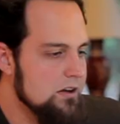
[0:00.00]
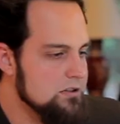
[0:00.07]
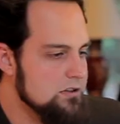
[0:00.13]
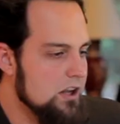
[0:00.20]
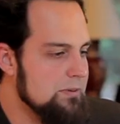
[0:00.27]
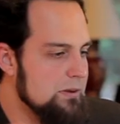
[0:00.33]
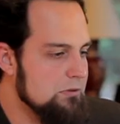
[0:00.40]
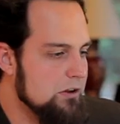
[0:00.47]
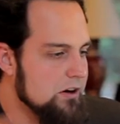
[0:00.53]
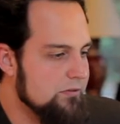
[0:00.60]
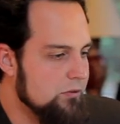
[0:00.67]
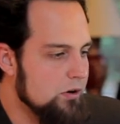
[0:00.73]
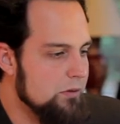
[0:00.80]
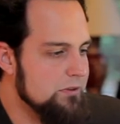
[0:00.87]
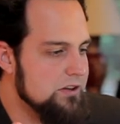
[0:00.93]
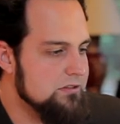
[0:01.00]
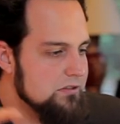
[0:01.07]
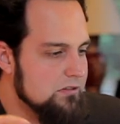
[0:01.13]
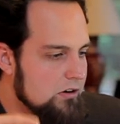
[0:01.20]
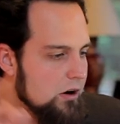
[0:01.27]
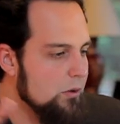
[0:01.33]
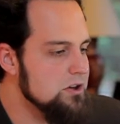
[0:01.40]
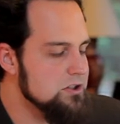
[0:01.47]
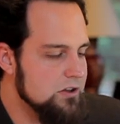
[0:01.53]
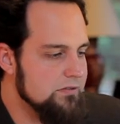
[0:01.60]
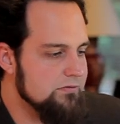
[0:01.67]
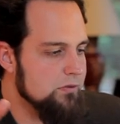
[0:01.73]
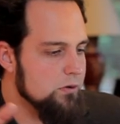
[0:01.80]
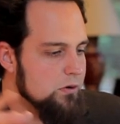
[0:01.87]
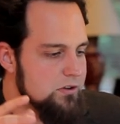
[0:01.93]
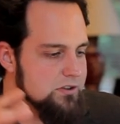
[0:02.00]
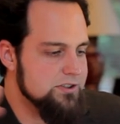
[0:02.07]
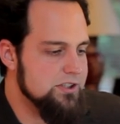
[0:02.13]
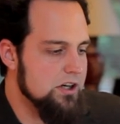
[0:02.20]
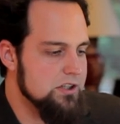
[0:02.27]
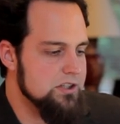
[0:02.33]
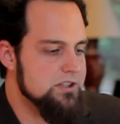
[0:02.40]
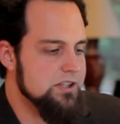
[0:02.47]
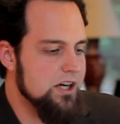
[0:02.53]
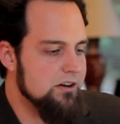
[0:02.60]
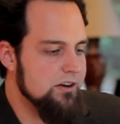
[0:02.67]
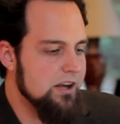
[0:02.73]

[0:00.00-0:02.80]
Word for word: There's a lot of people on our forum that are always looking for Zelda-style